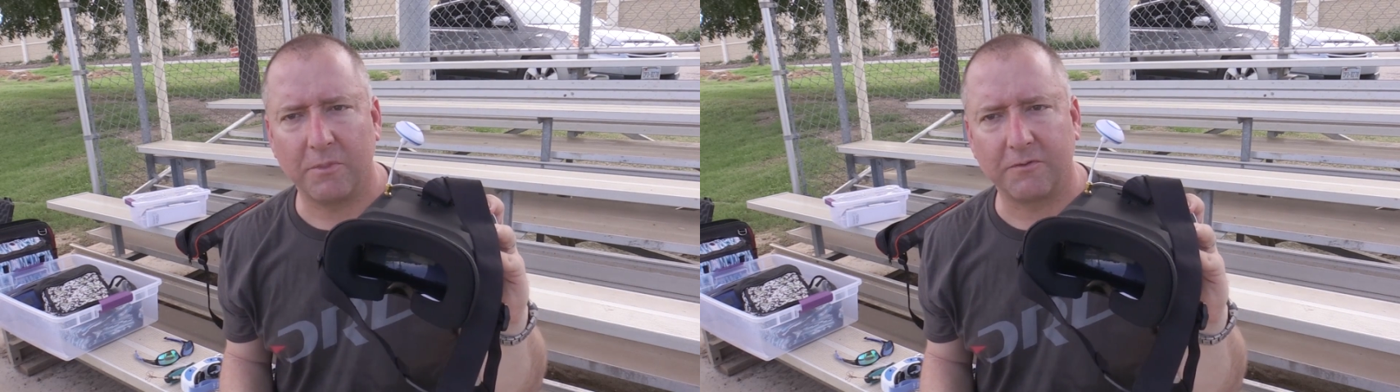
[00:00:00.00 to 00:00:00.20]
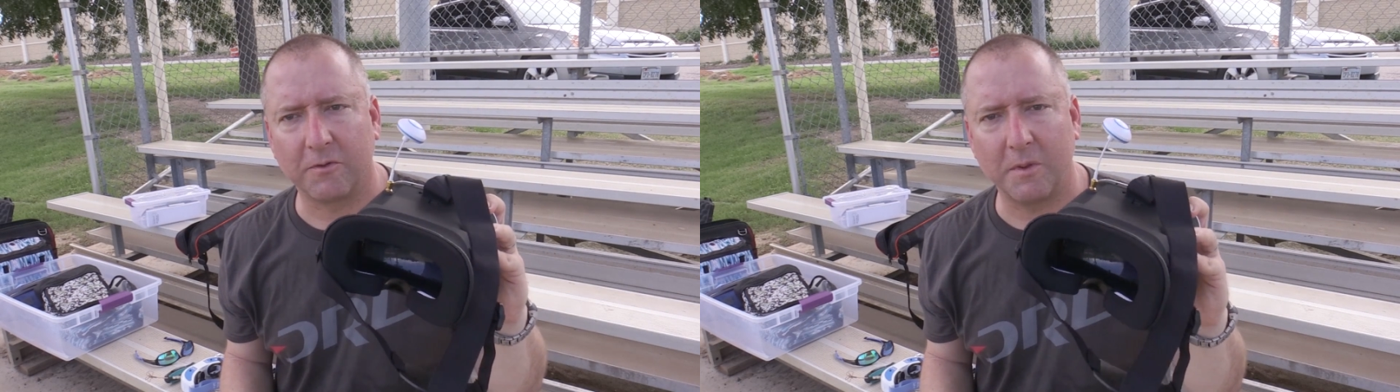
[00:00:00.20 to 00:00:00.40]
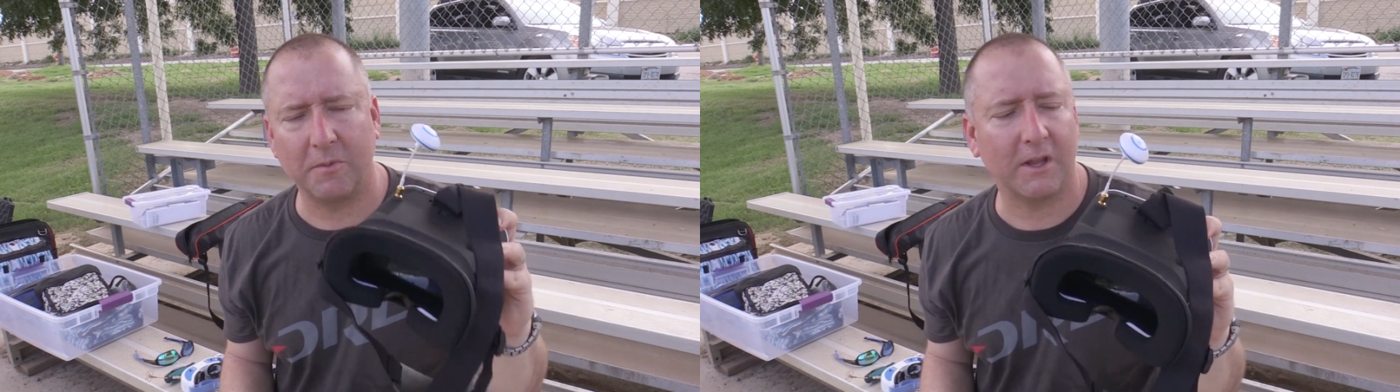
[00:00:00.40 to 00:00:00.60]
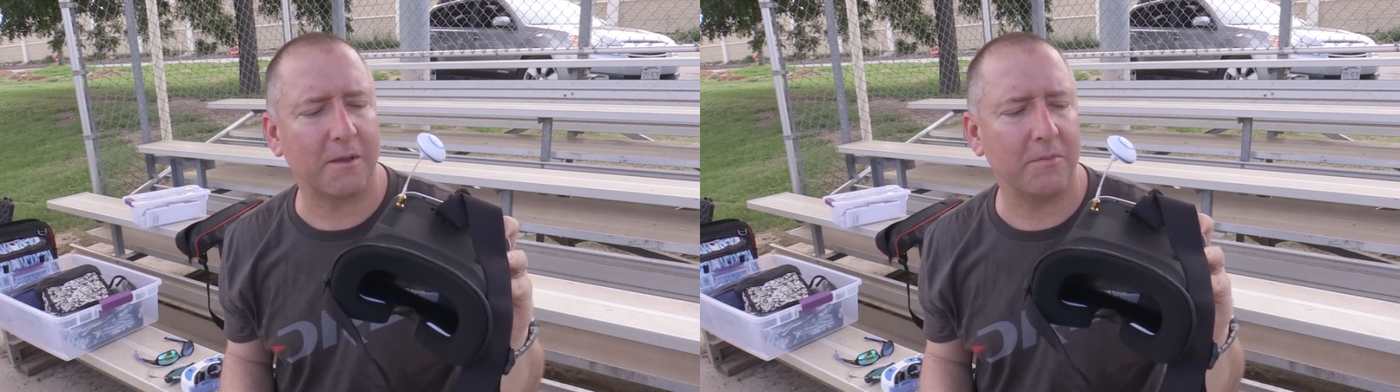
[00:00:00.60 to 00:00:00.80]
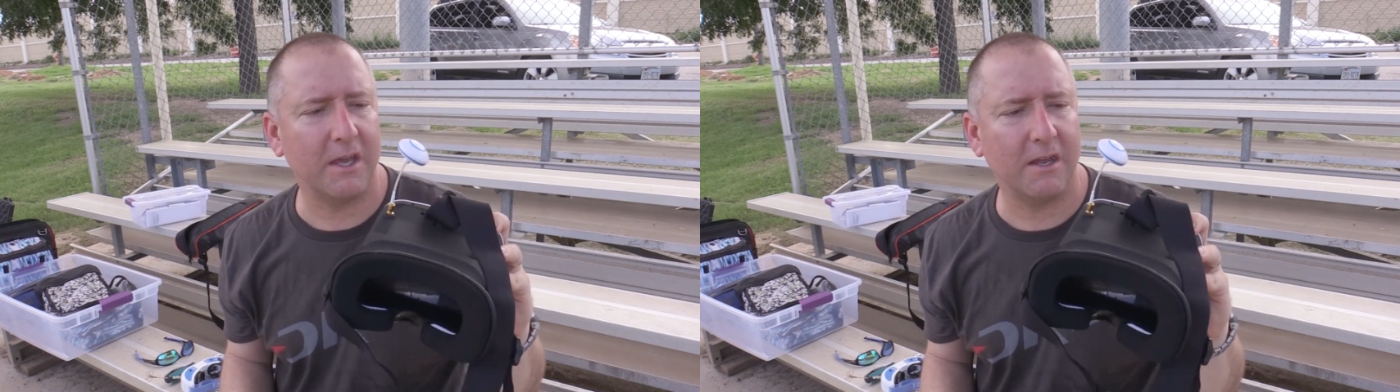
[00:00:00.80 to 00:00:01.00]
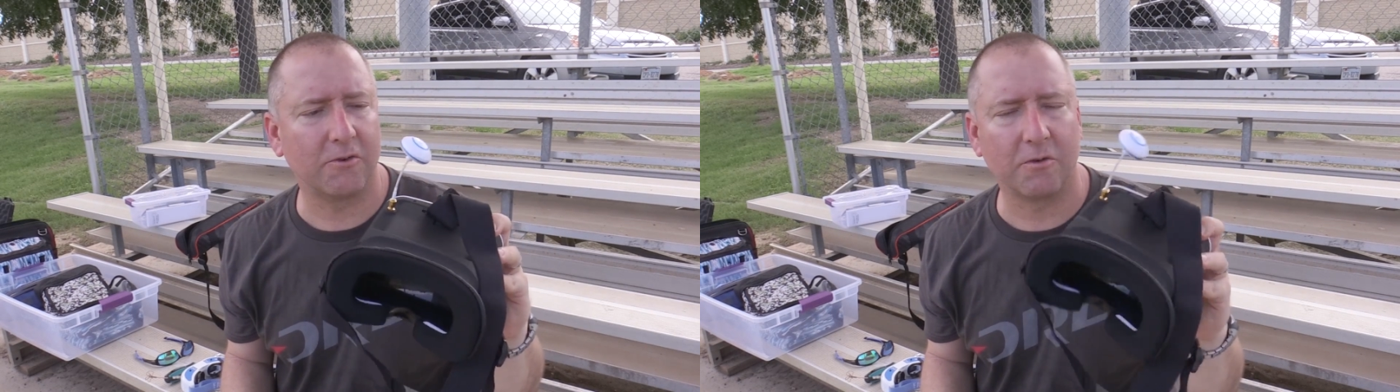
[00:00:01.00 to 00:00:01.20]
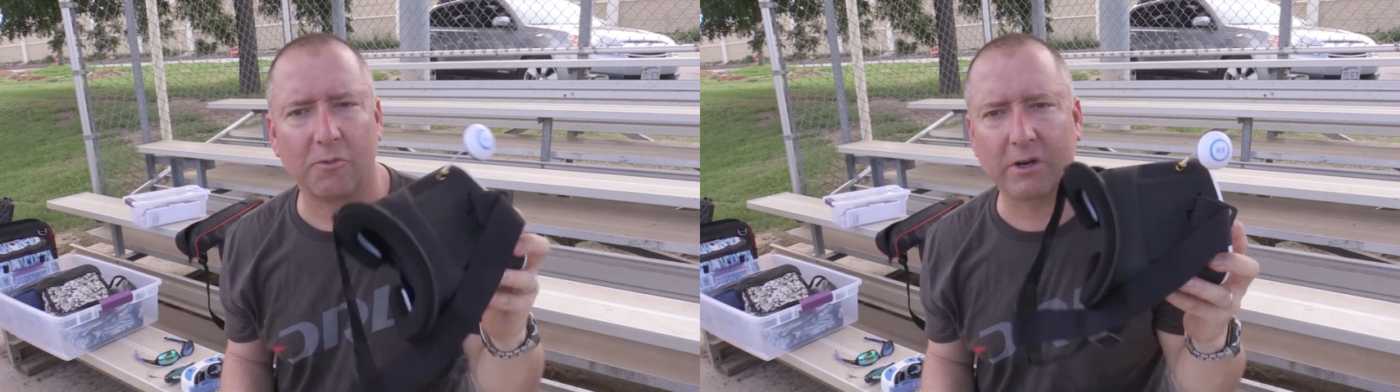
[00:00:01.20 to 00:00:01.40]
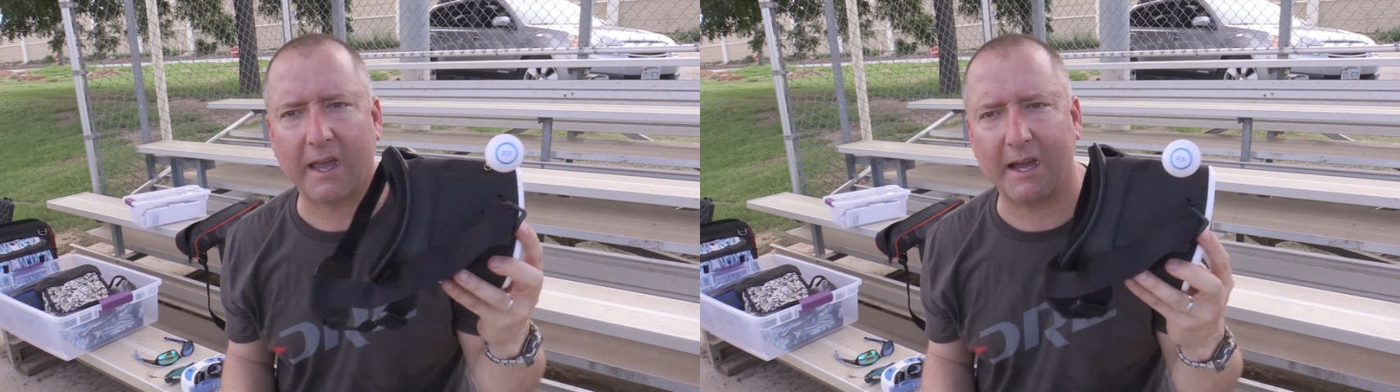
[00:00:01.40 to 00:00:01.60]
but for people like me who are
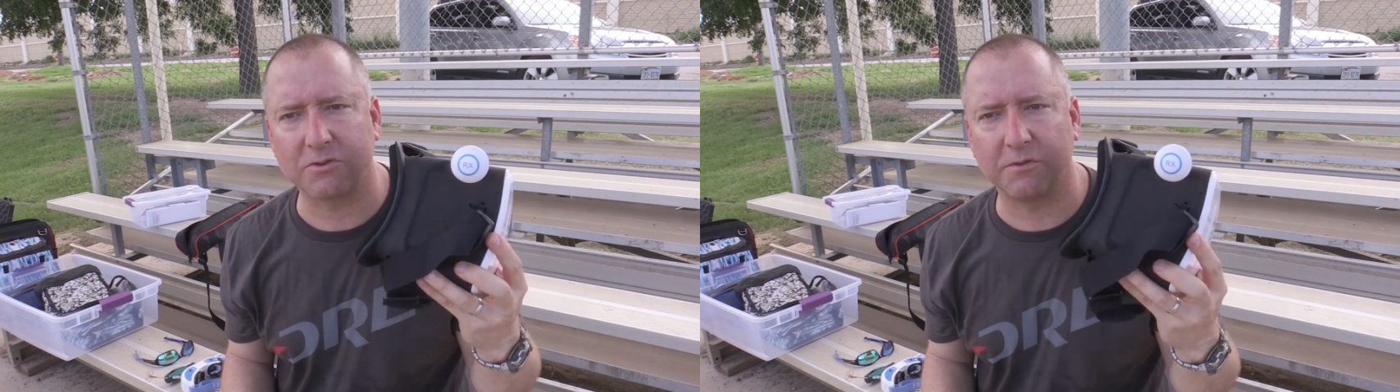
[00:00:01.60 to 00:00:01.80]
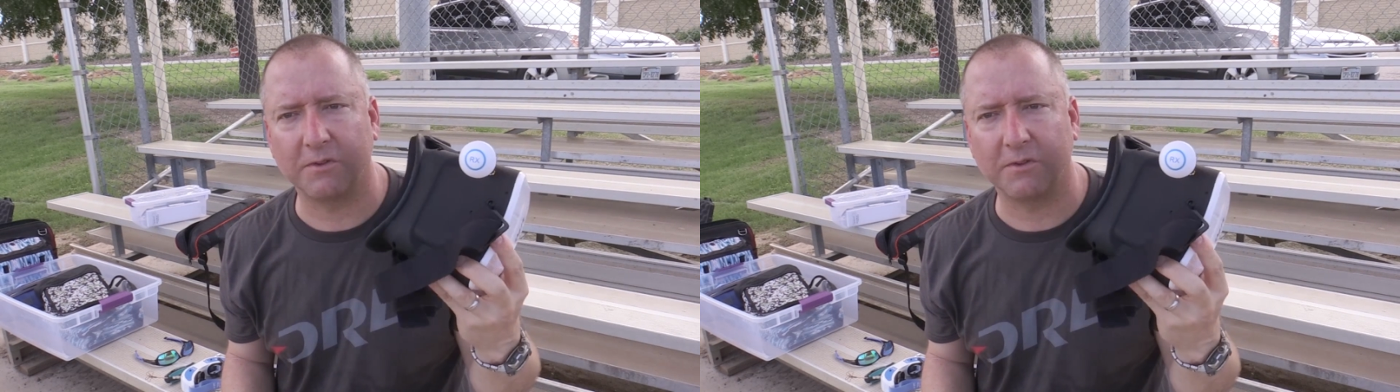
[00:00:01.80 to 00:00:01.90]
more casual